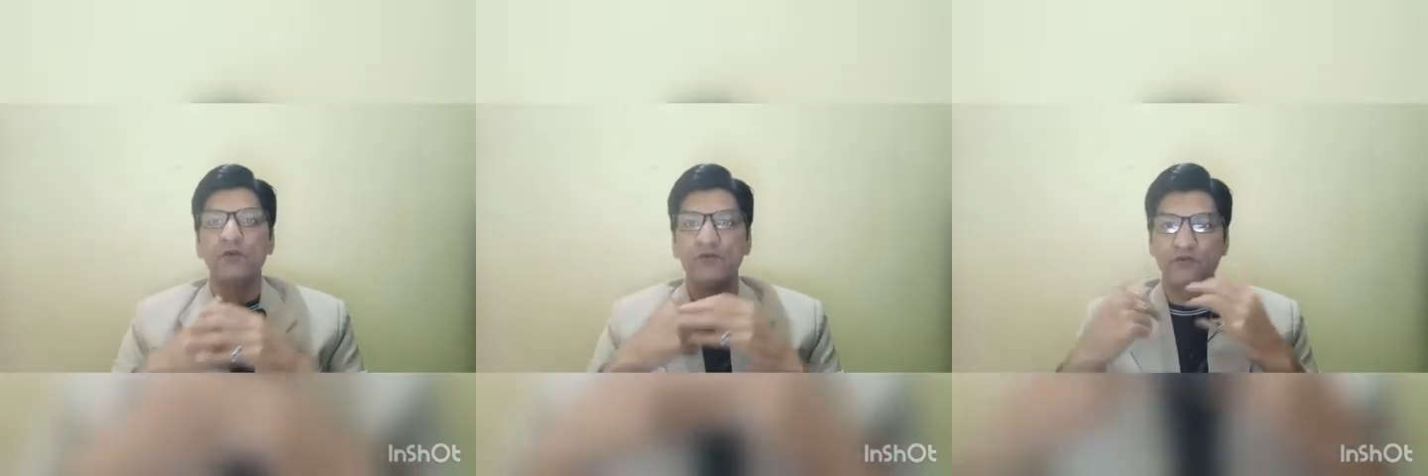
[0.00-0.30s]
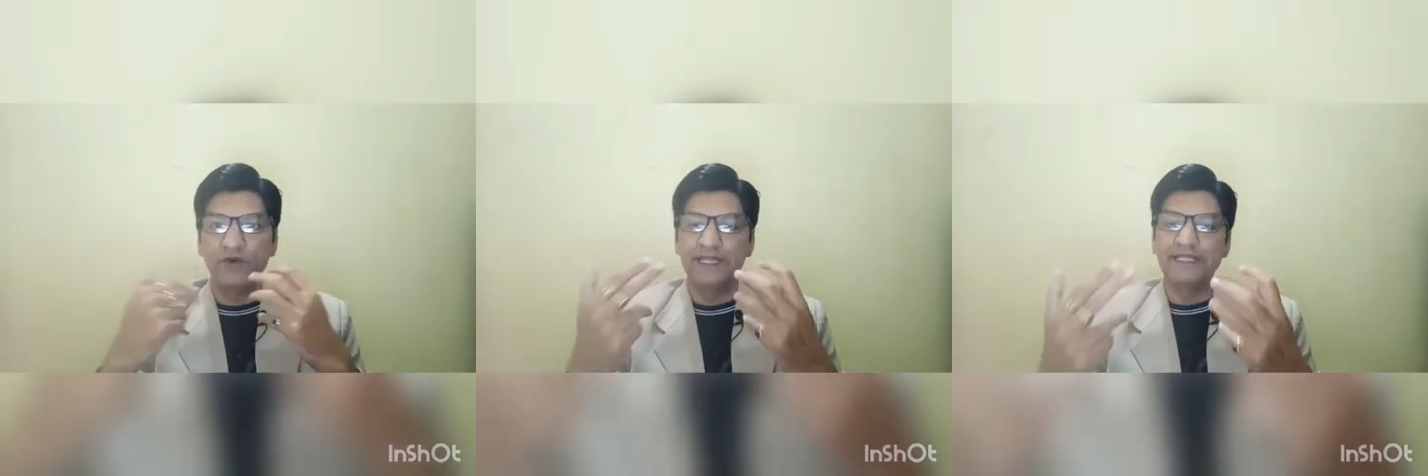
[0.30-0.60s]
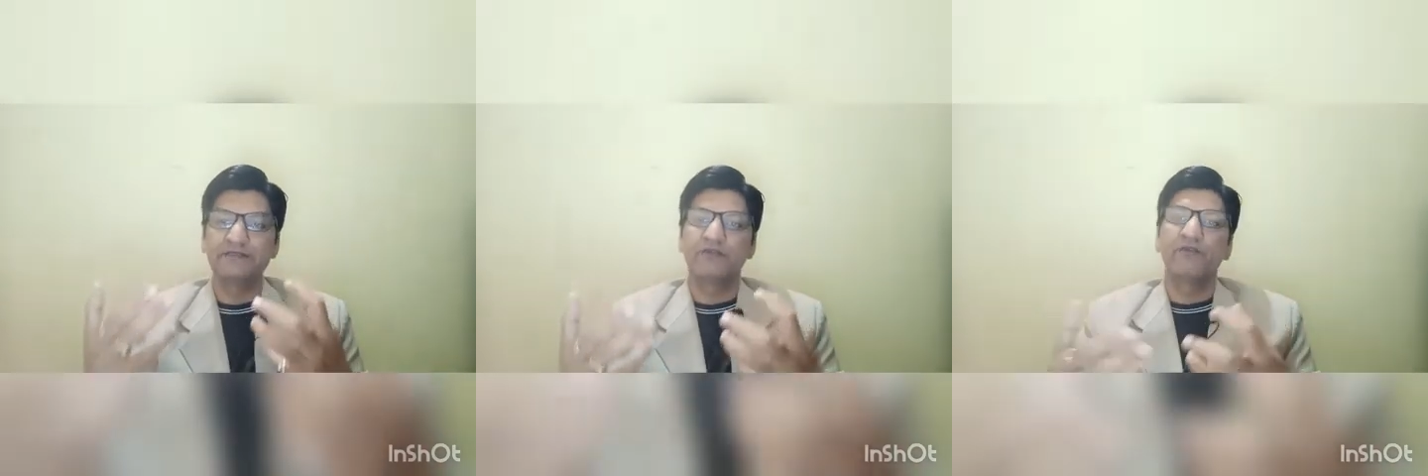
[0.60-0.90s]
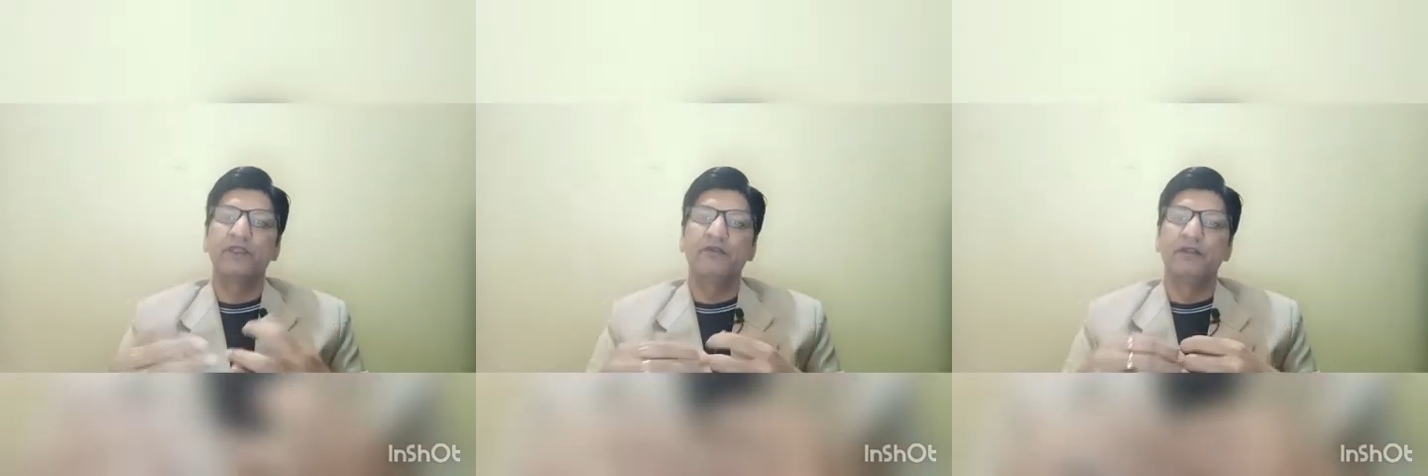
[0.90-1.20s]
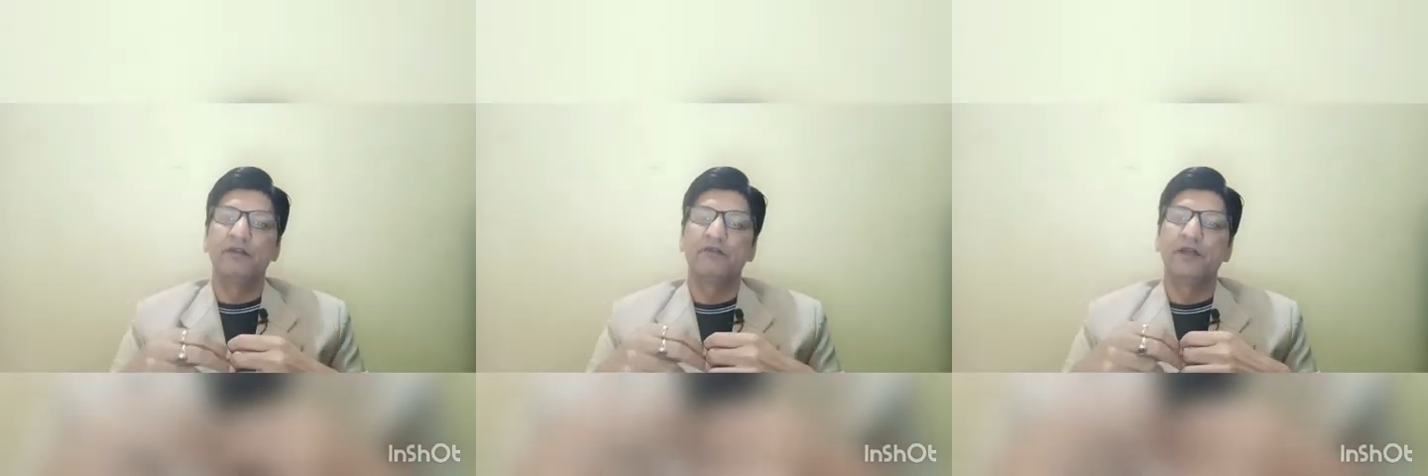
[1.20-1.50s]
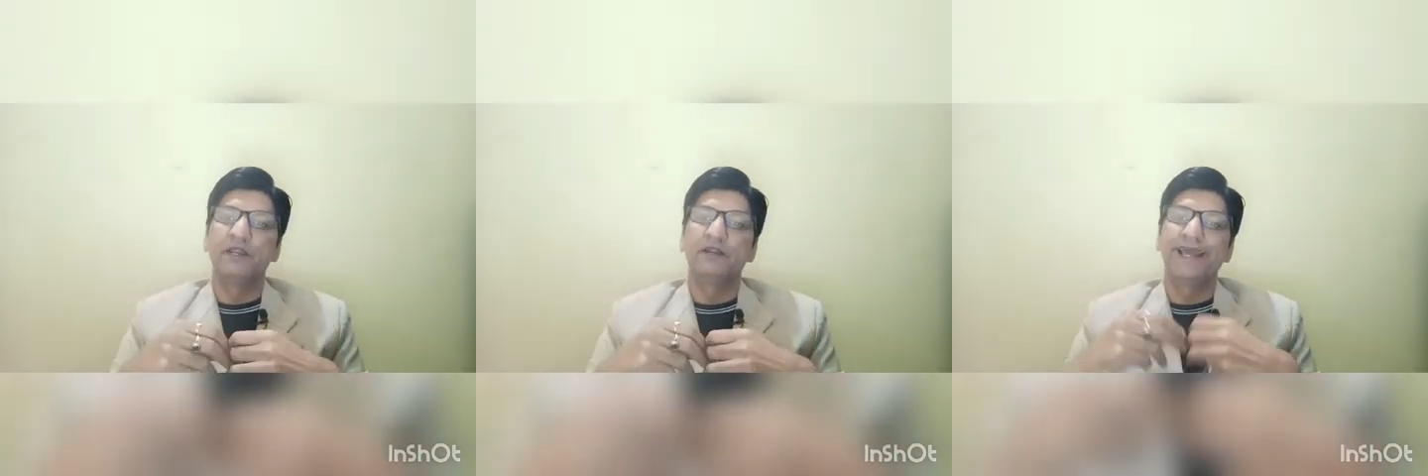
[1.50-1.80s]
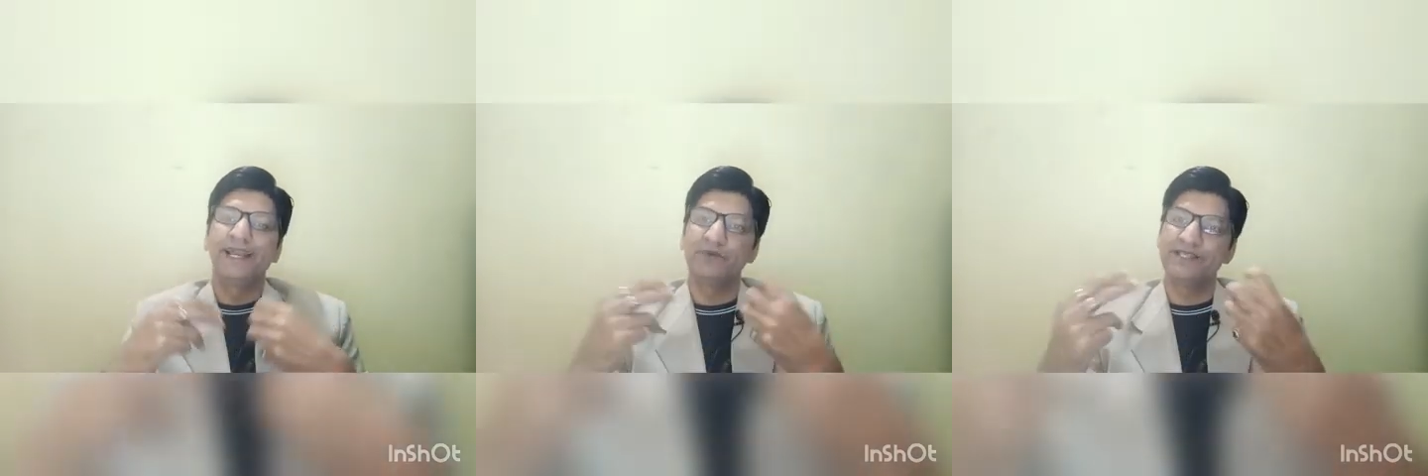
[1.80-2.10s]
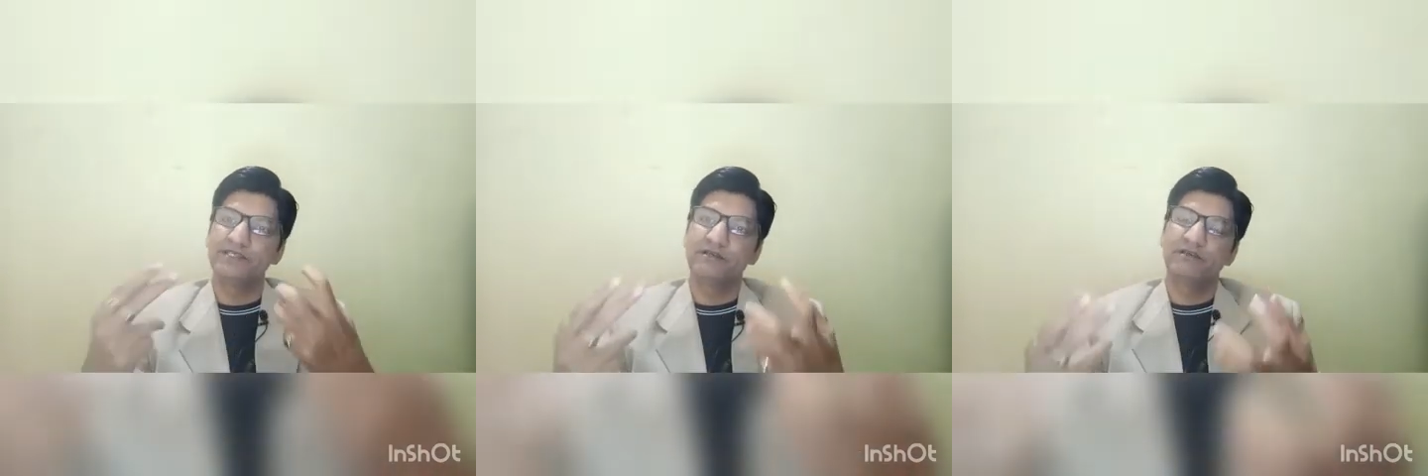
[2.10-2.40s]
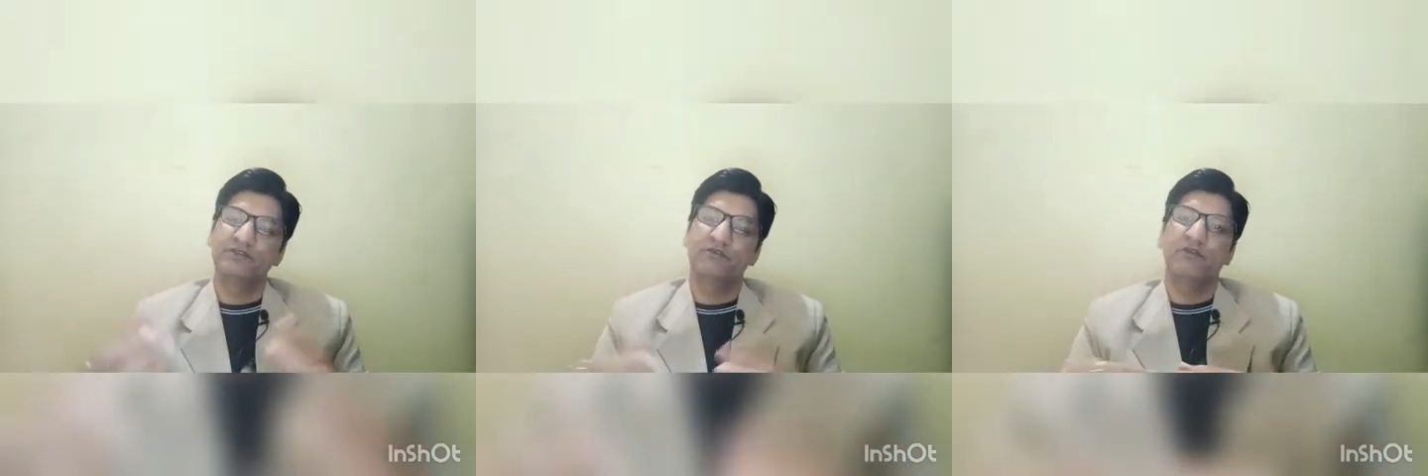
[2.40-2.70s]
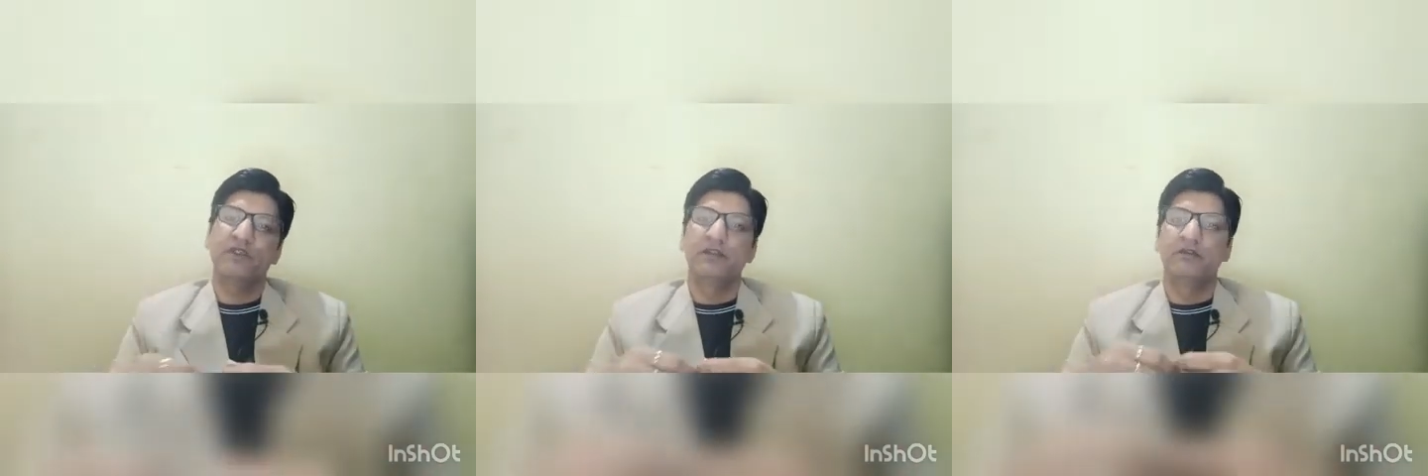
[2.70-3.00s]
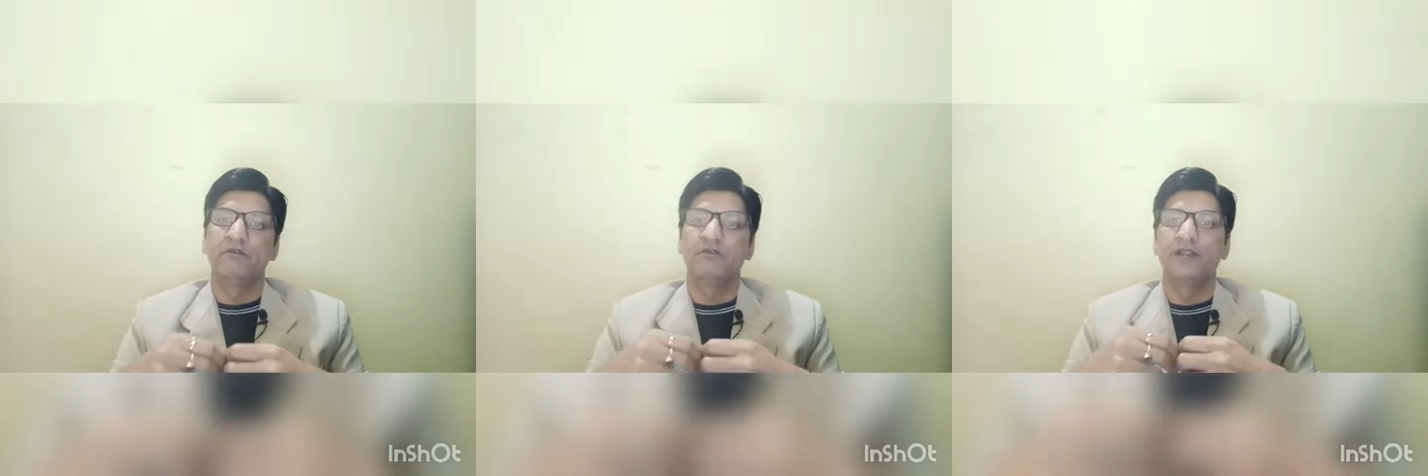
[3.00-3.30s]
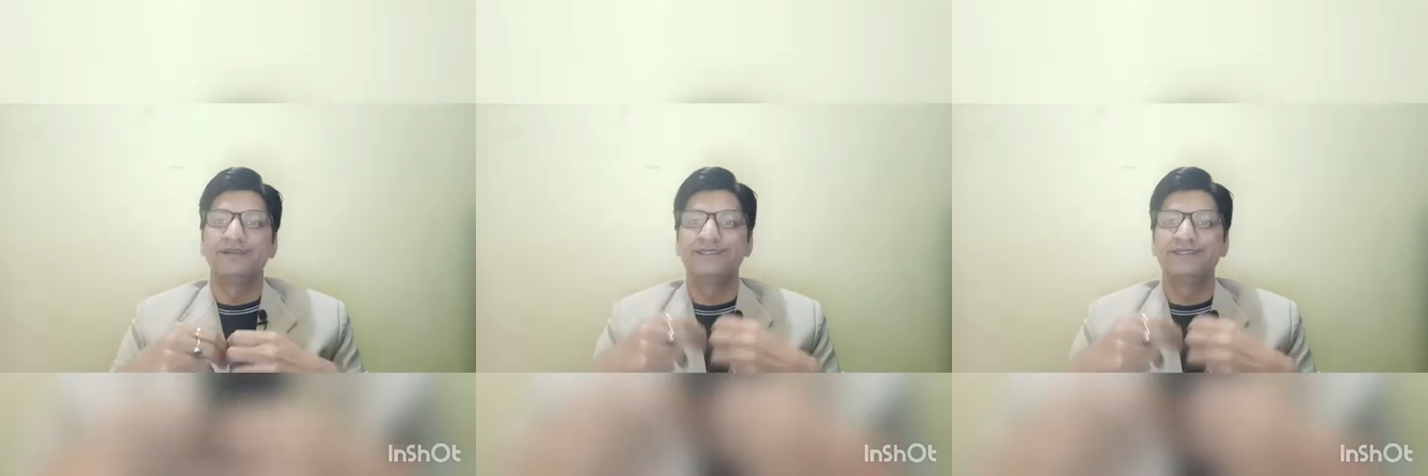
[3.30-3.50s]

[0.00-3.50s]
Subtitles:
Fun is created, right? Adventure is created, right?